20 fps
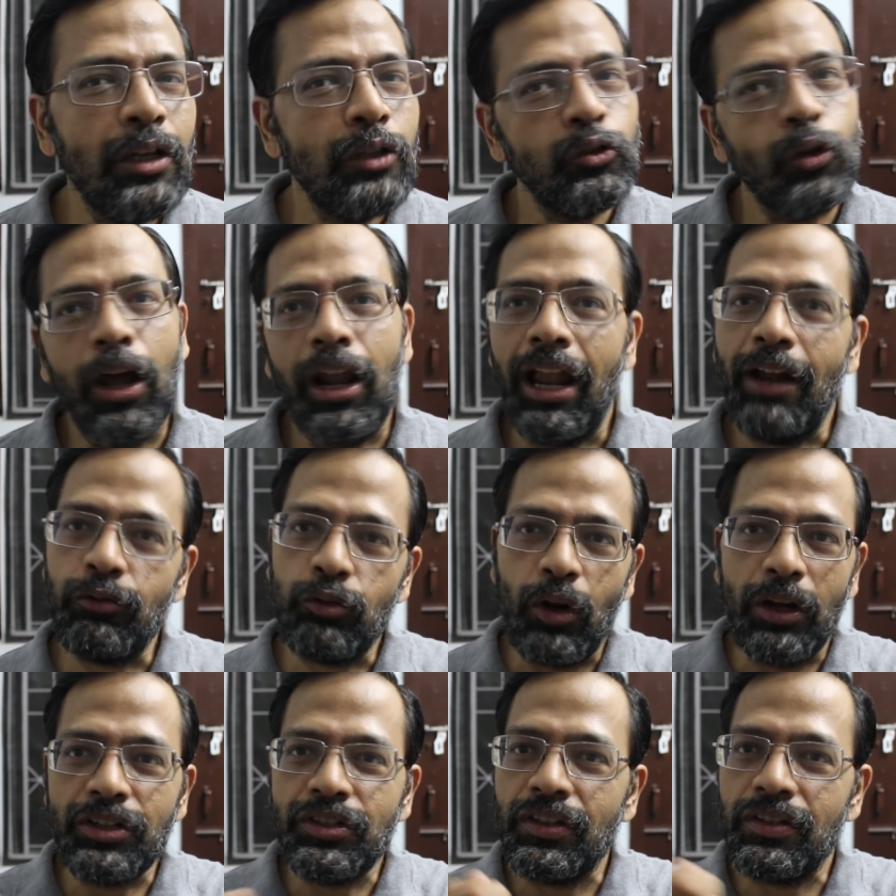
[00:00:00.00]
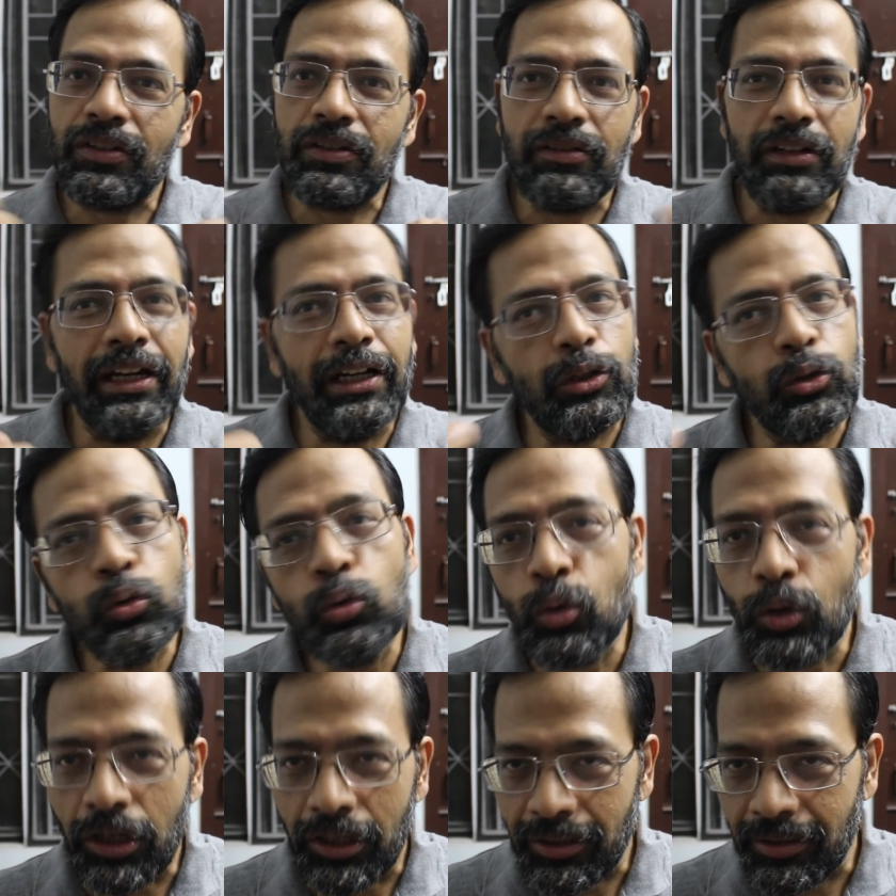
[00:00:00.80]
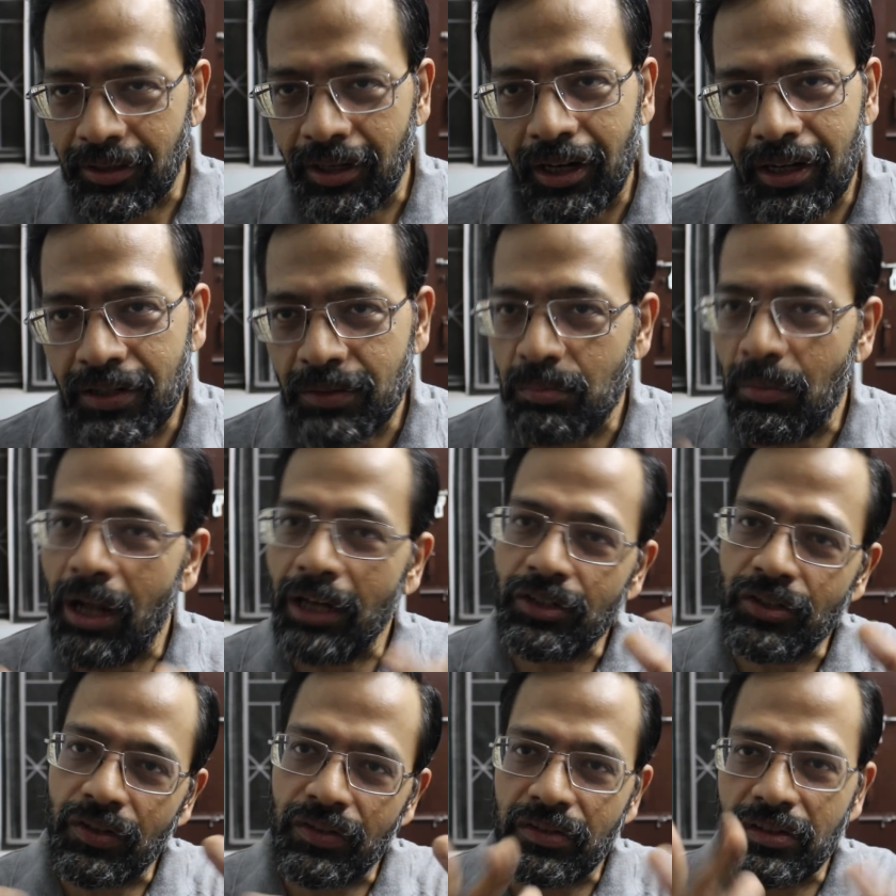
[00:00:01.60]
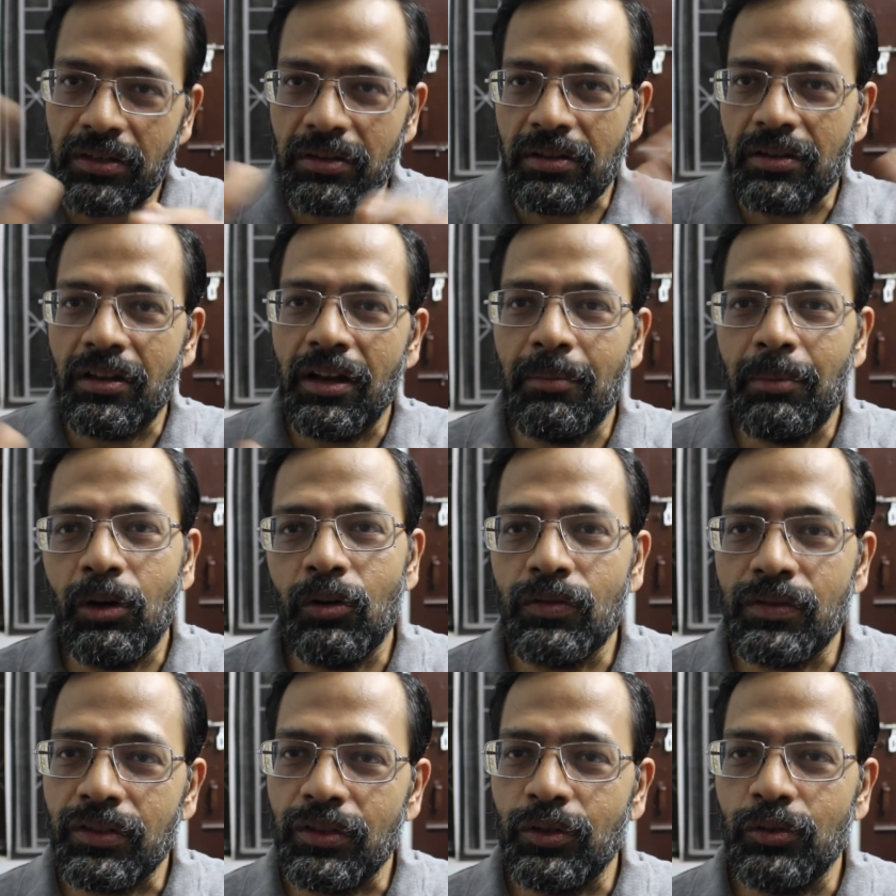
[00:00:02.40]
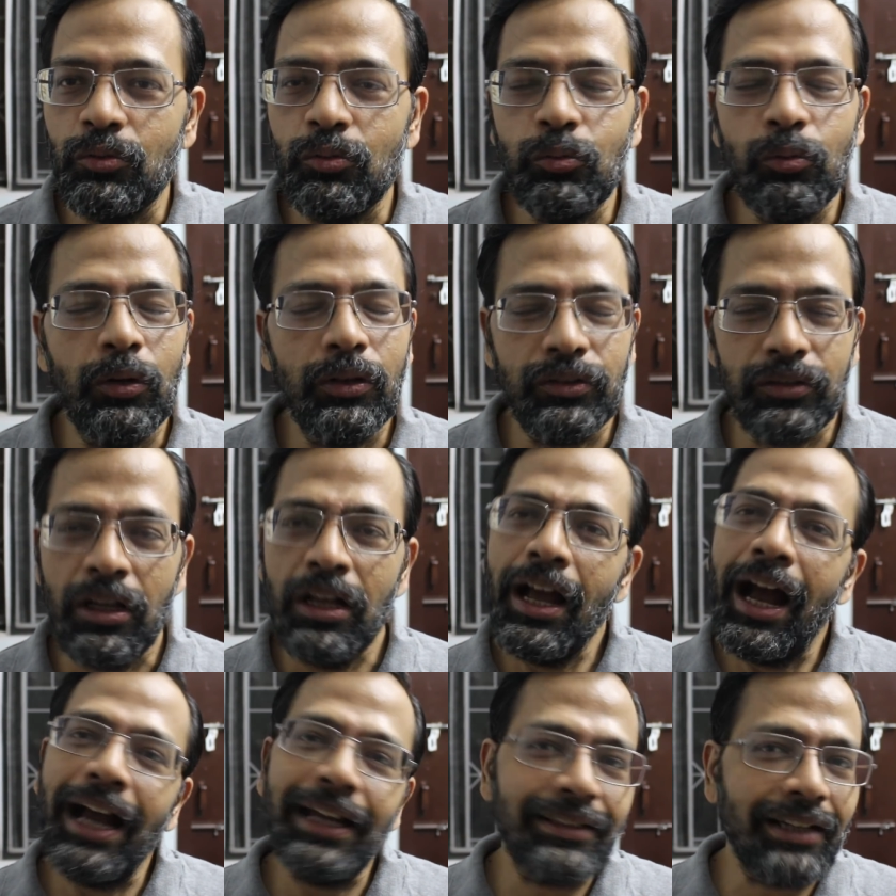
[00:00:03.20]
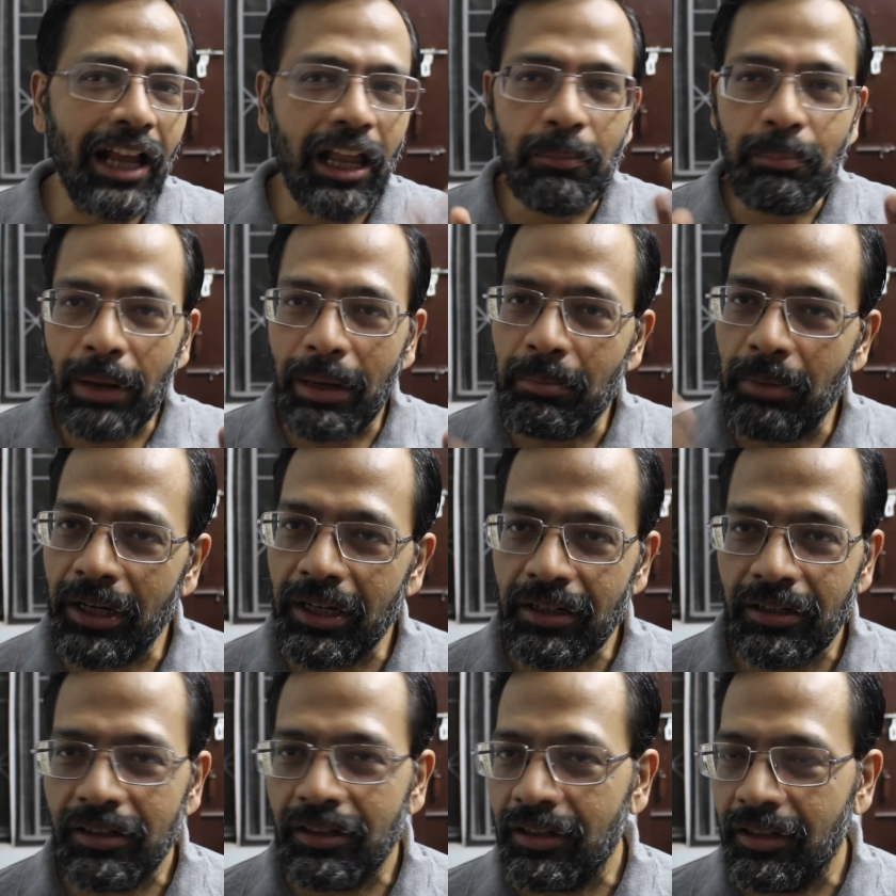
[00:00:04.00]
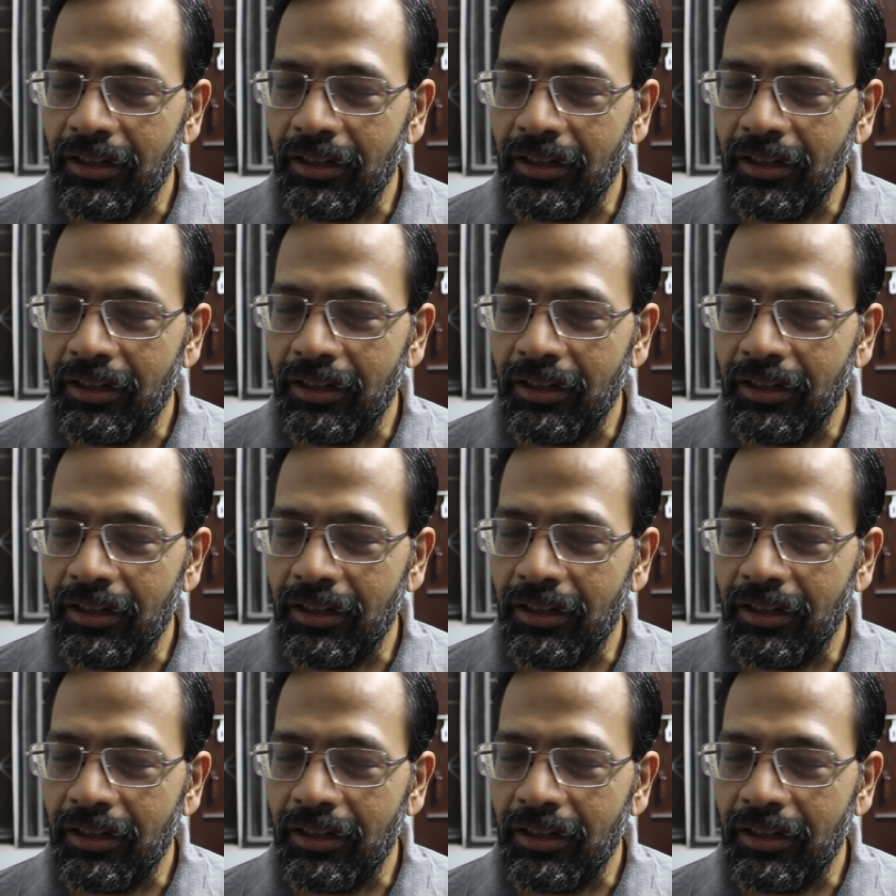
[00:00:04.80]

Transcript: So I'll have to get 2 credit cards, adjust the amounts and do once. I said I'll pay by.